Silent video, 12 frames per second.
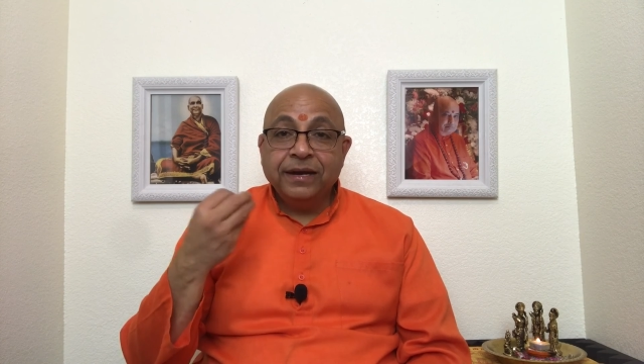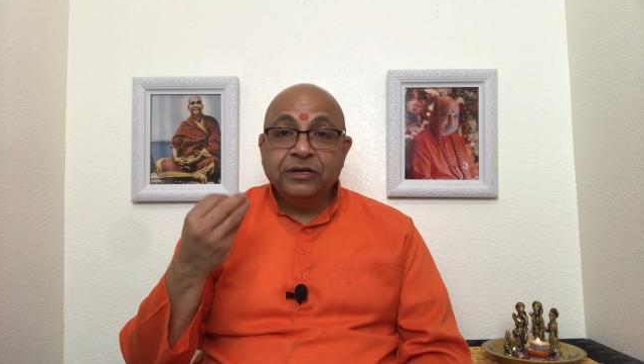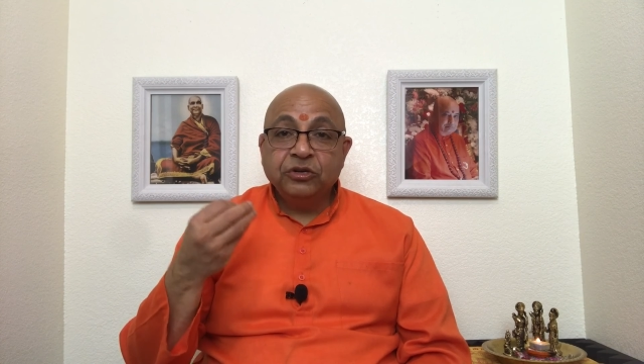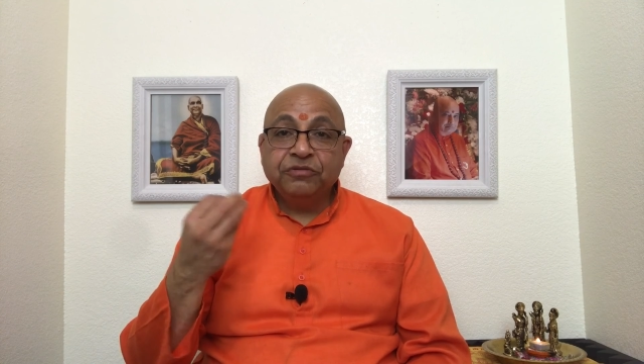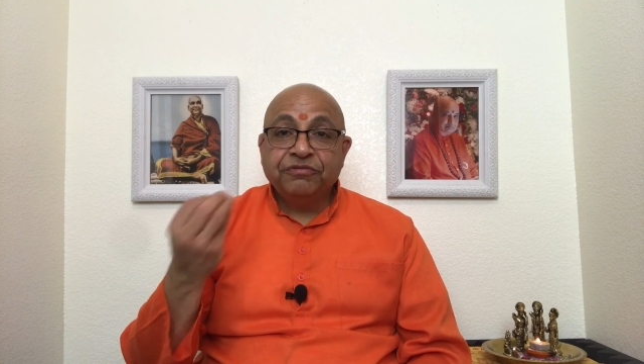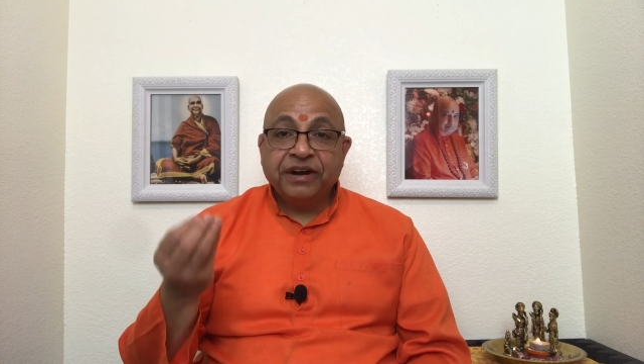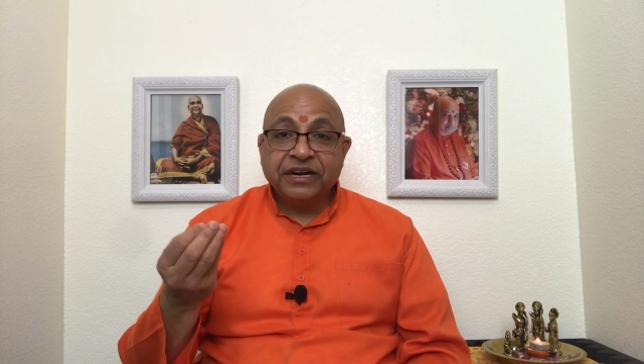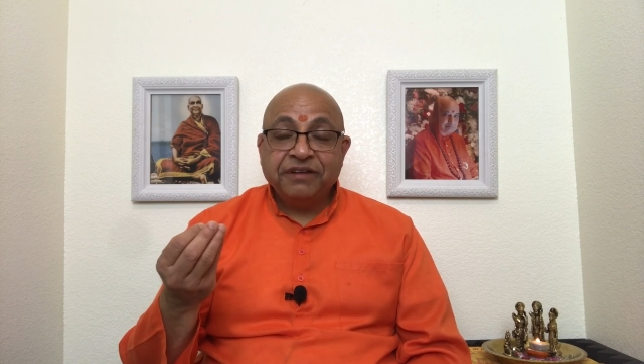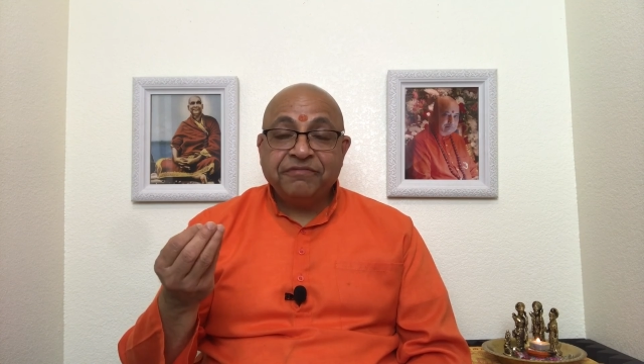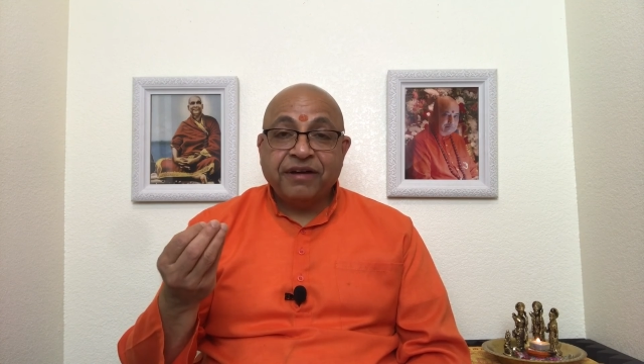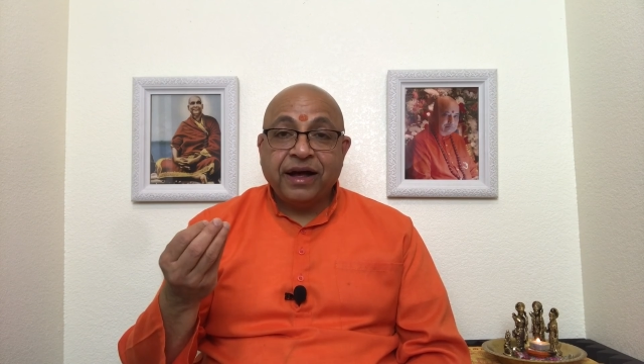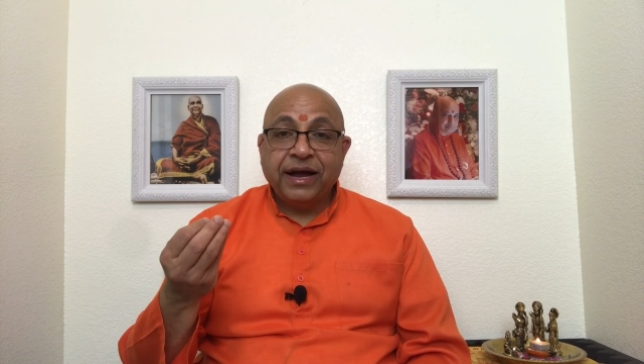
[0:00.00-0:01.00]
to
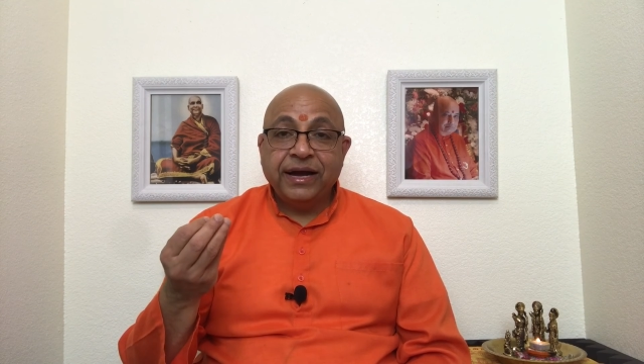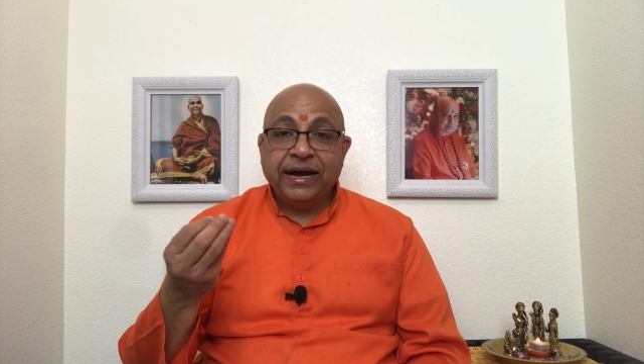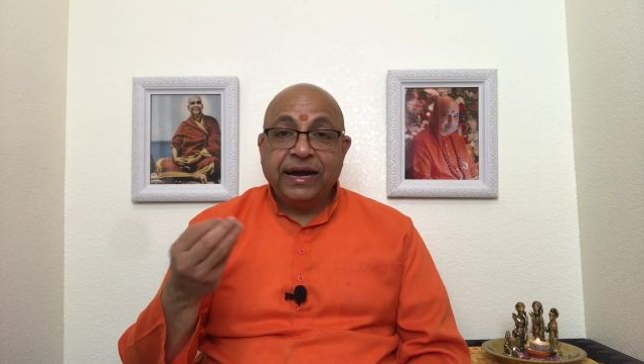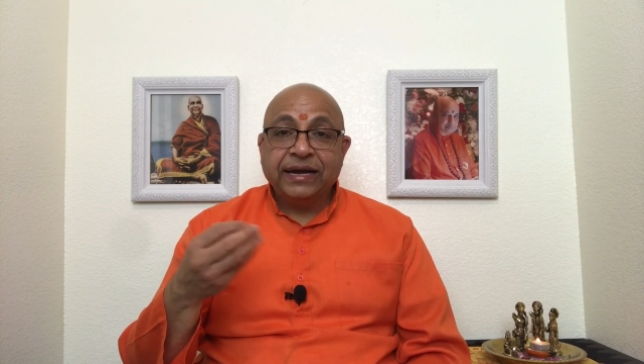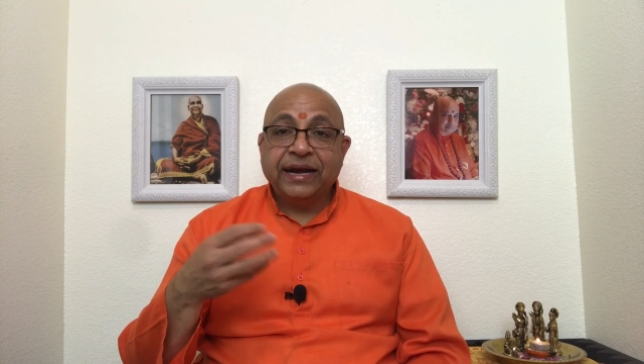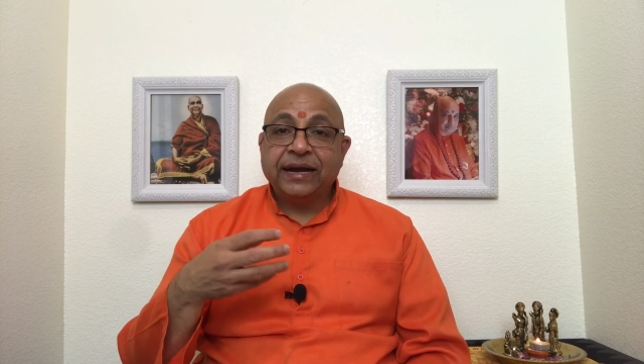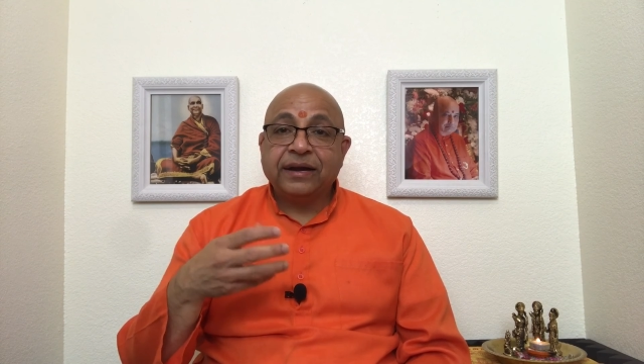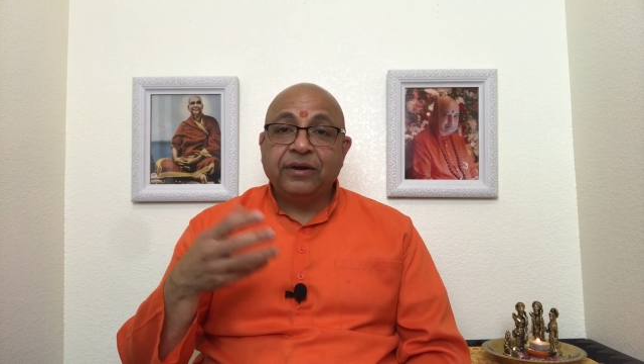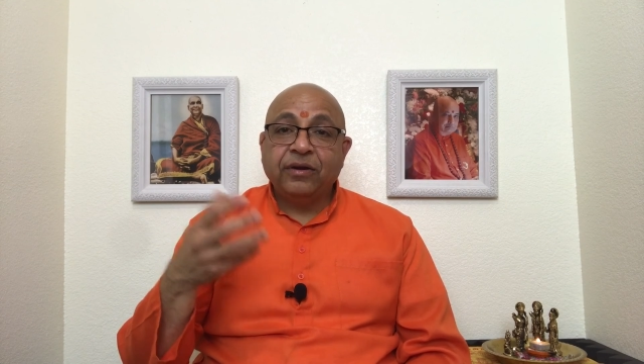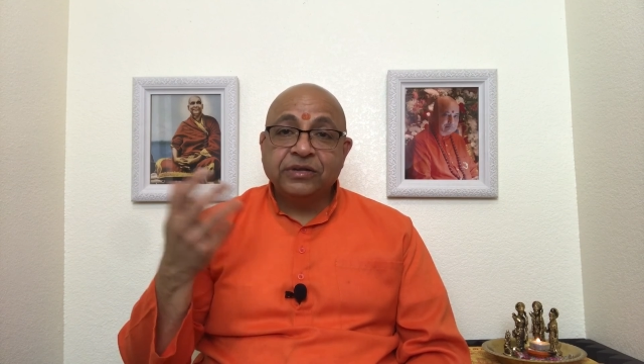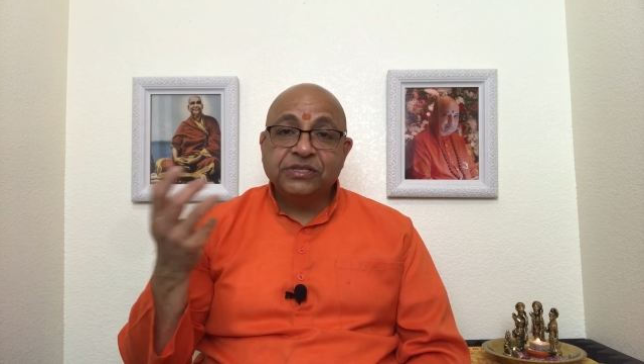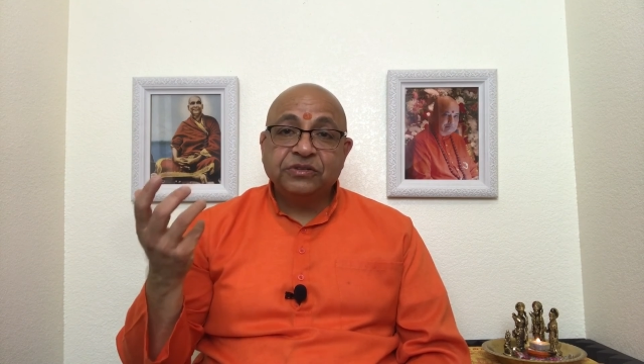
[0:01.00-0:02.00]
fructify and get
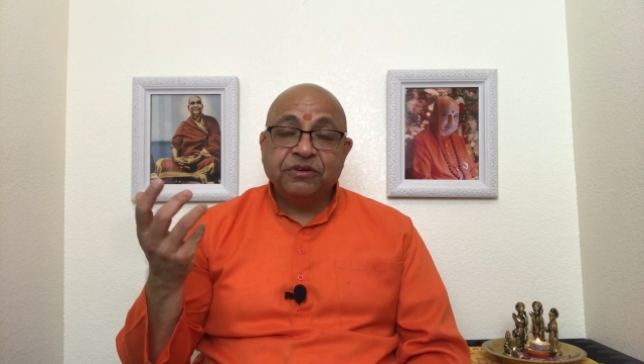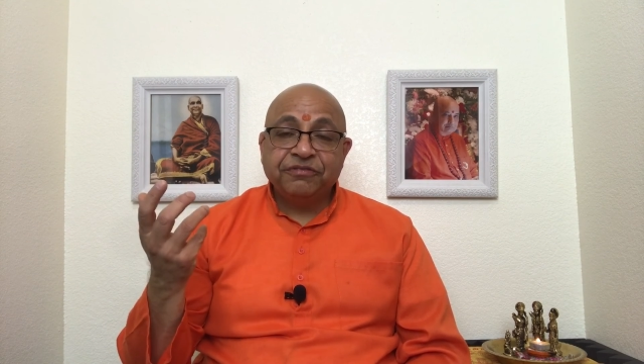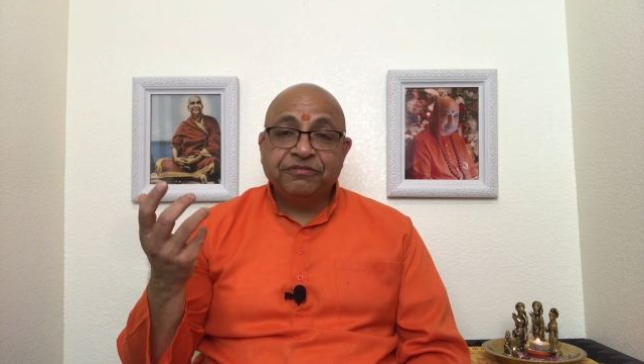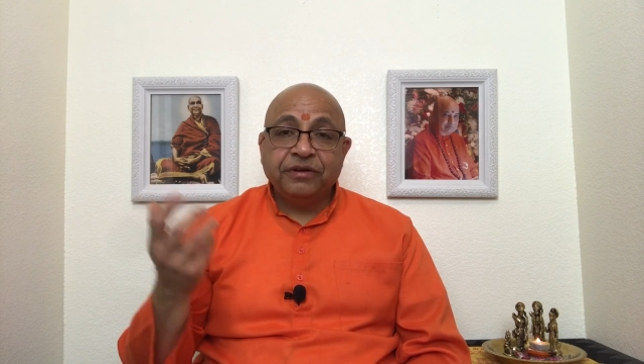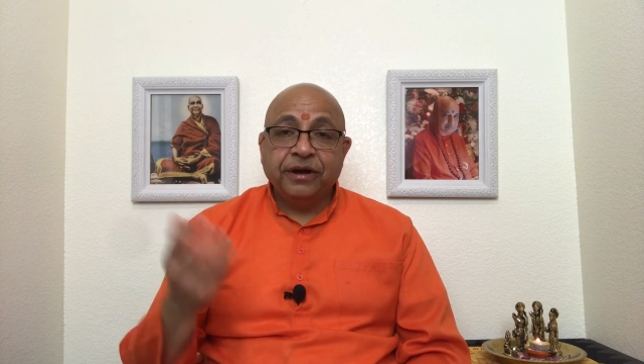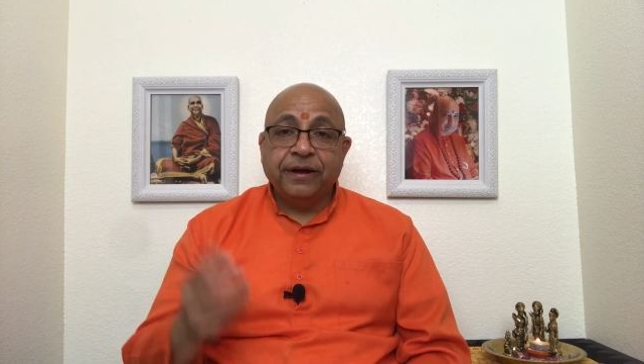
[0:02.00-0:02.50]
lots of